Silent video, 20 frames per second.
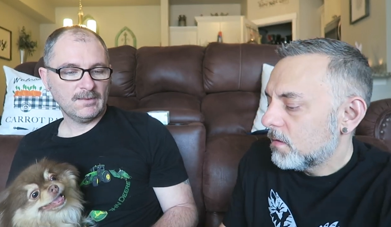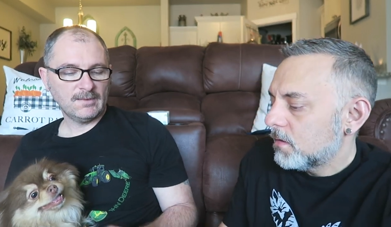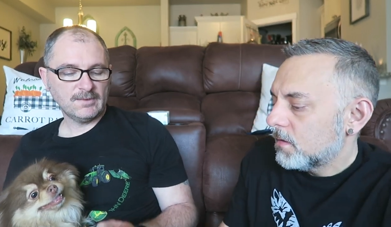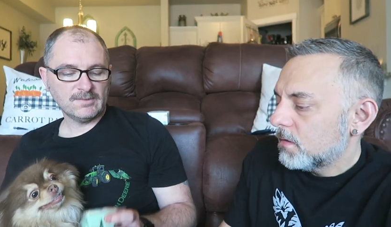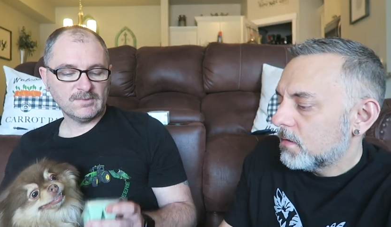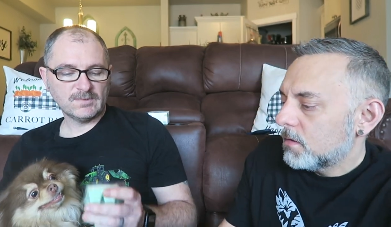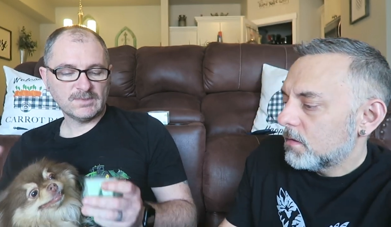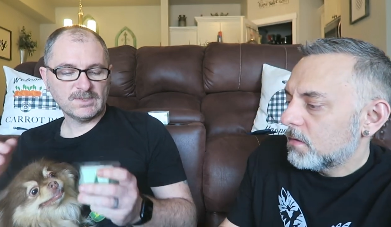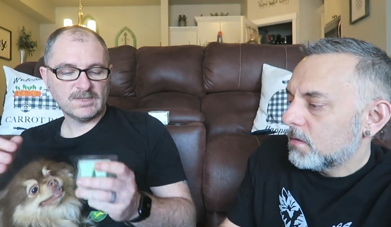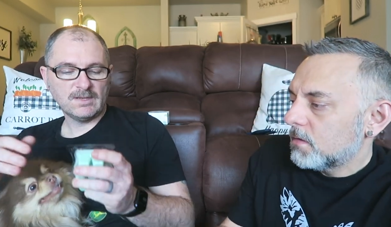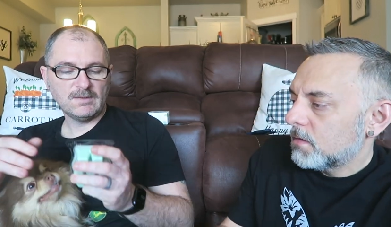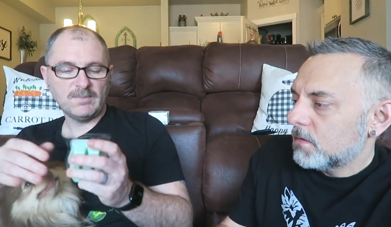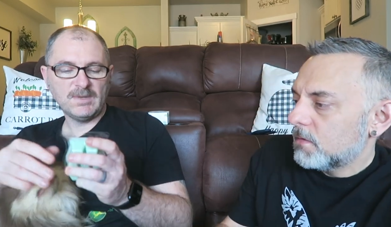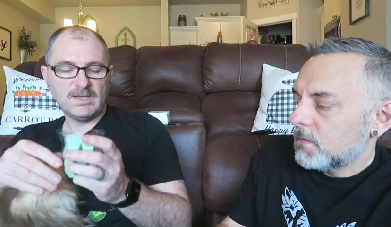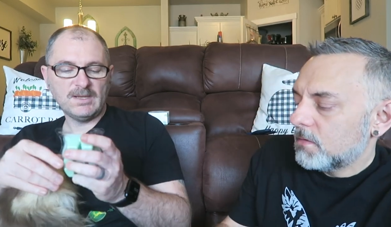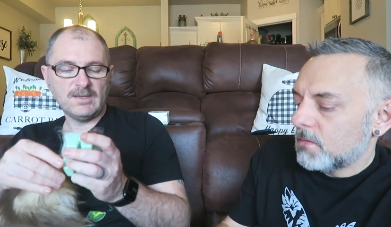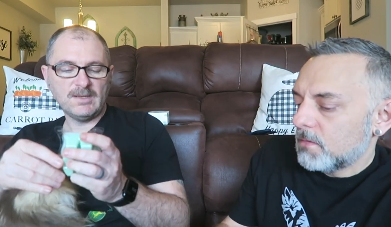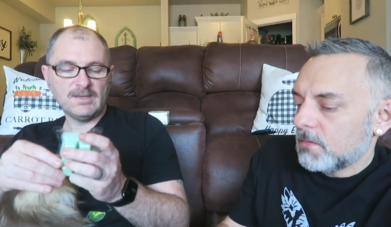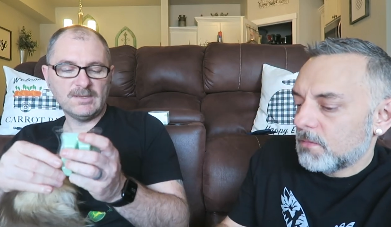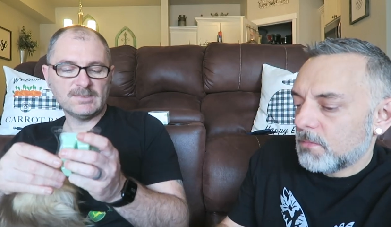Speaker 1: This one's going to
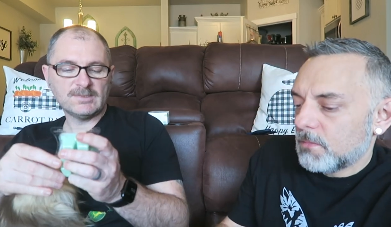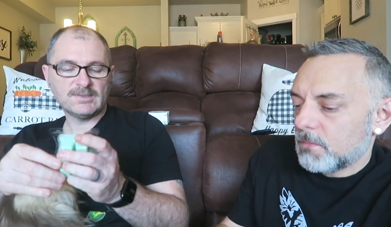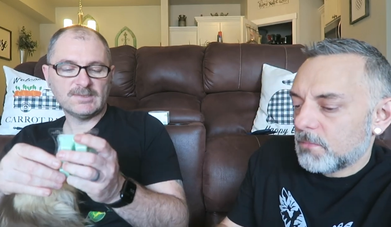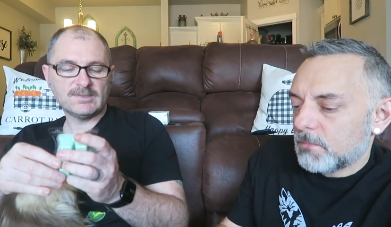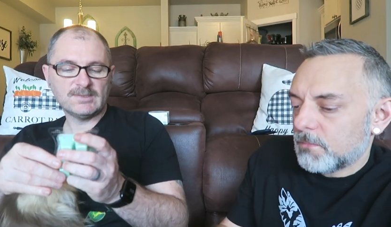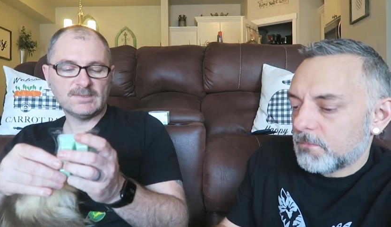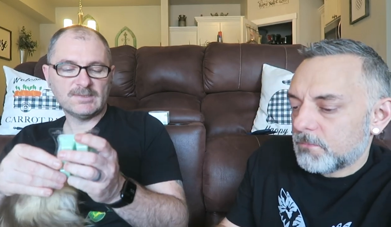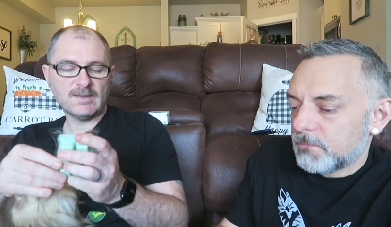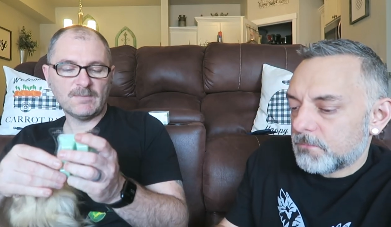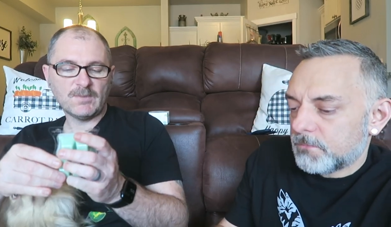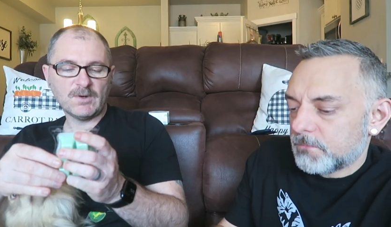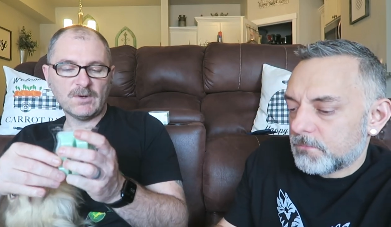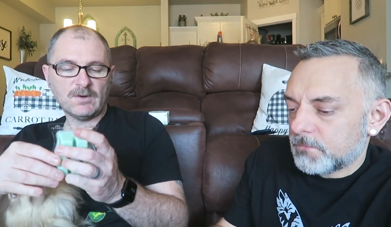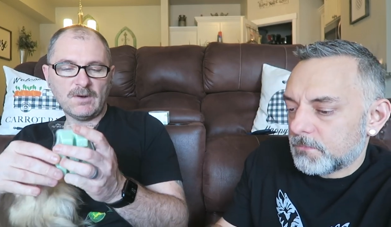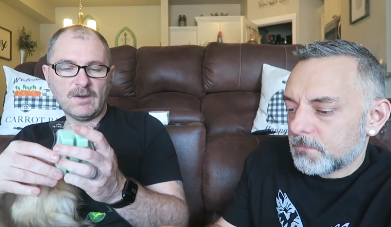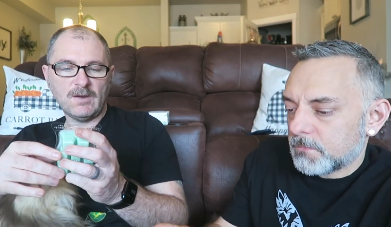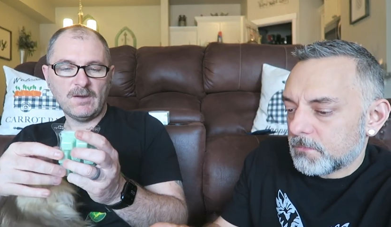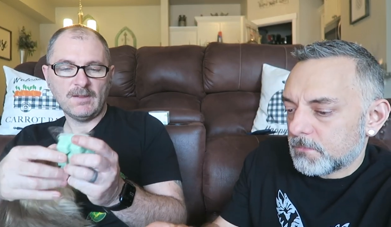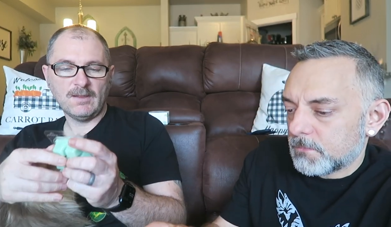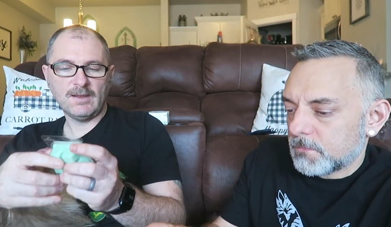be
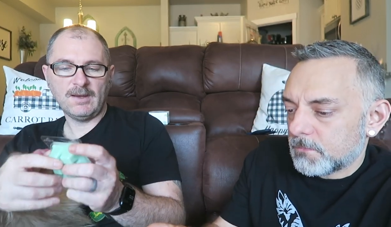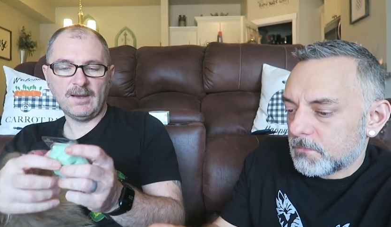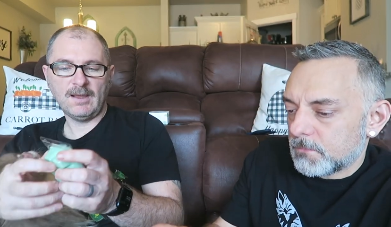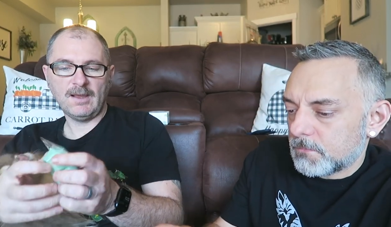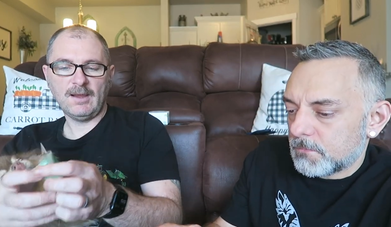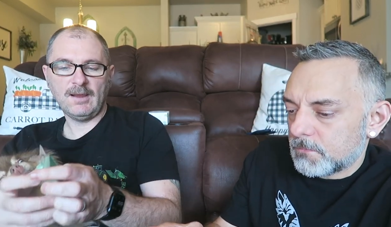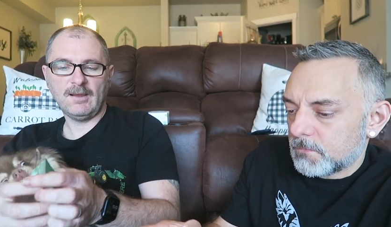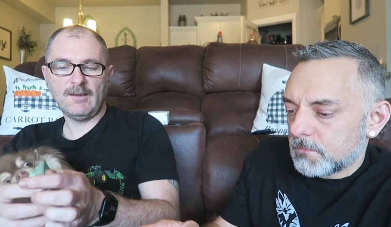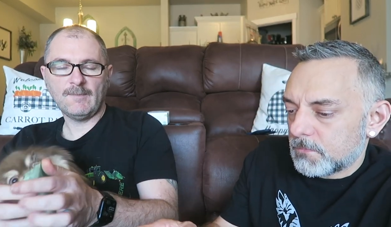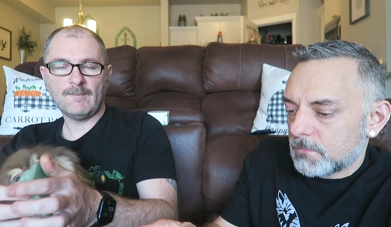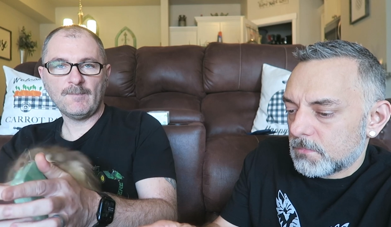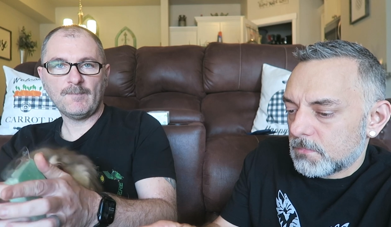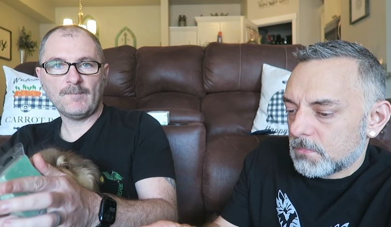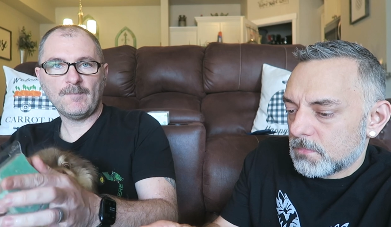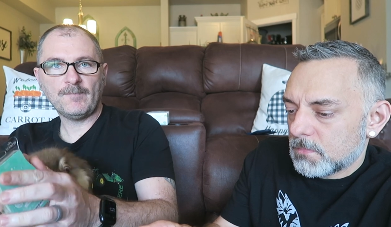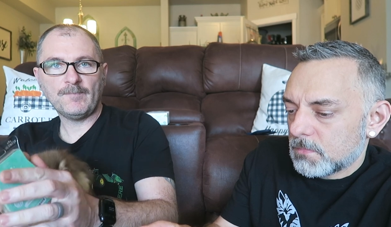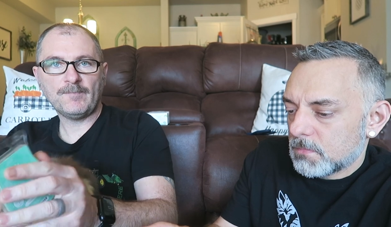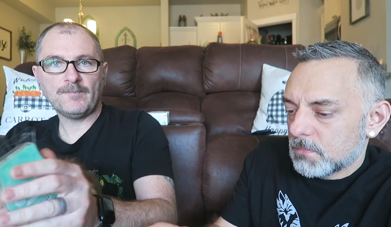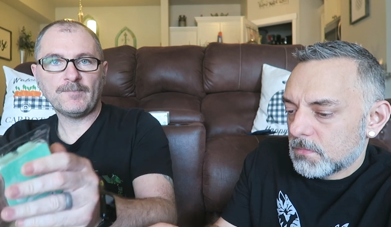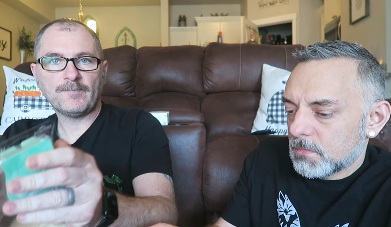Summer Holiday.
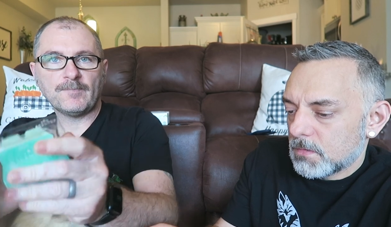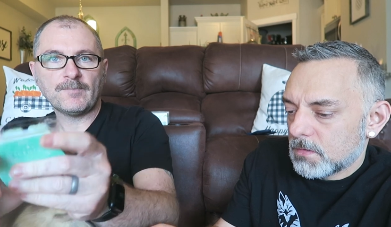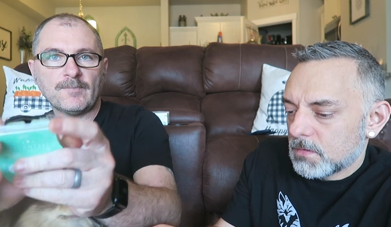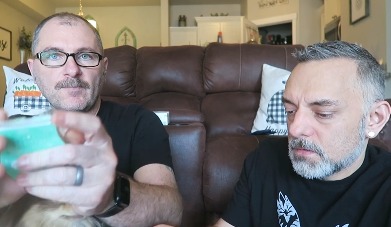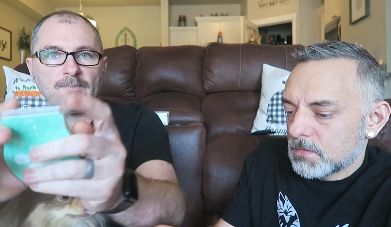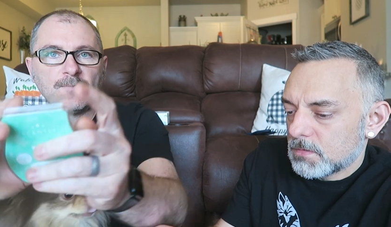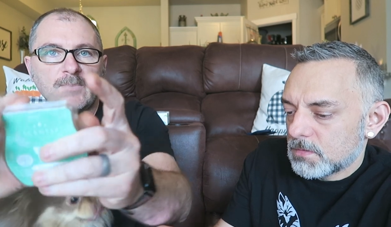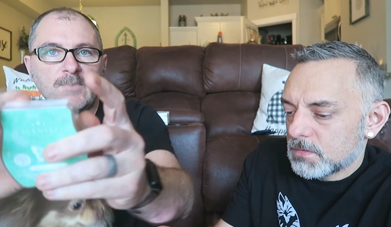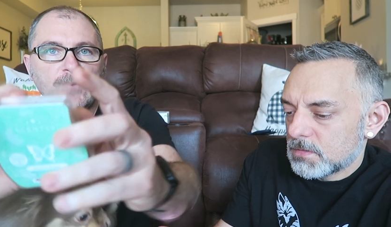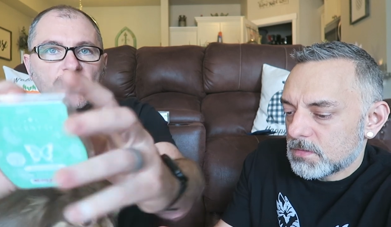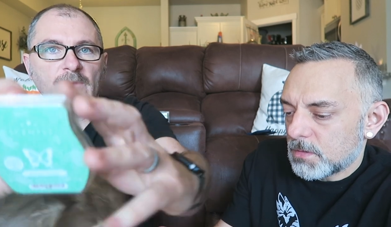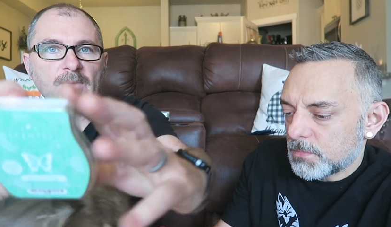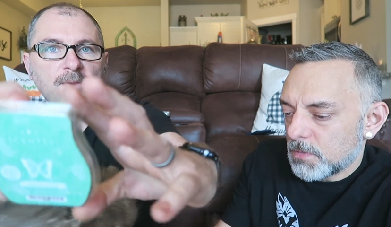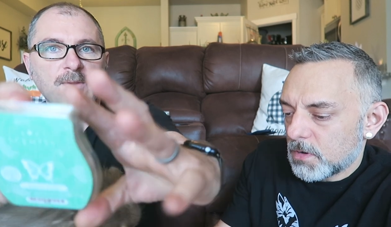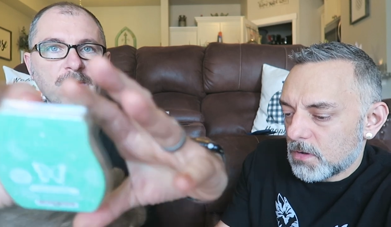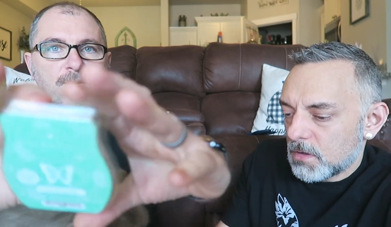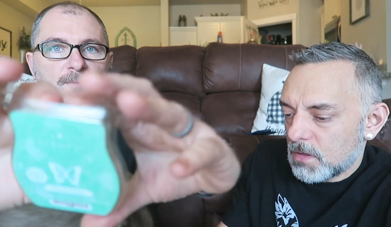Summer